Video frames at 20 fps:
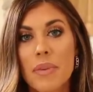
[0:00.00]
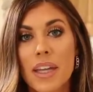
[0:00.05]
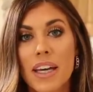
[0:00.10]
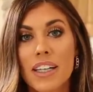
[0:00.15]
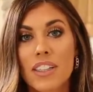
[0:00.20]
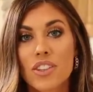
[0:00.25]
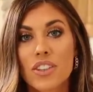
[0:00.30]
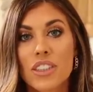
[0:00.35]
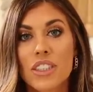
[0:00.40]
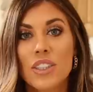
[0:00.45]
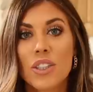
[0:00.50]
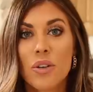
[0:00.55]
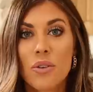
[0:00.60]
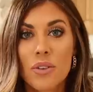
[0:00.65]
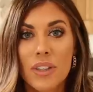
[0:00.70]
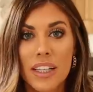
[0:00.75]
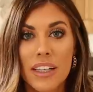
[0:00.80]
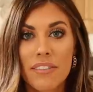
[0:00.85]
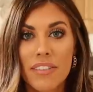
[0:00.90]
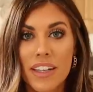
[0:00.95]
They actually
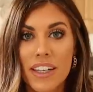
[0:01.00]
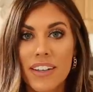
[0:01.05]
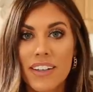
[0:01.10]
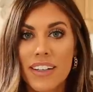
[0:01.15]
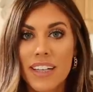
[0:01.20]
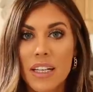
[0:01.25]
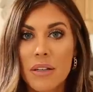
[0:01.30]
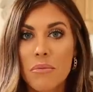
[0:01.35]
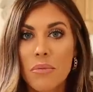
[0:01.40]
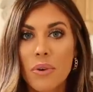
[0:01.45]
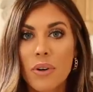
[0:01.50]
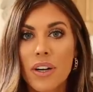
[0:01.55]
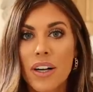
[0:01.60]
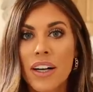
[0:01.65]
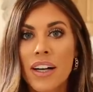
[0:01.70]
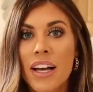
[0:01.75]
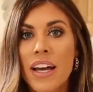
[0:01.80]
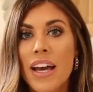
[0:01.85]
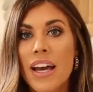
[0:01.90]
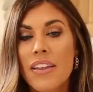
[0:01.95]
don't live here
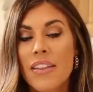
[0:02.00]
anymore.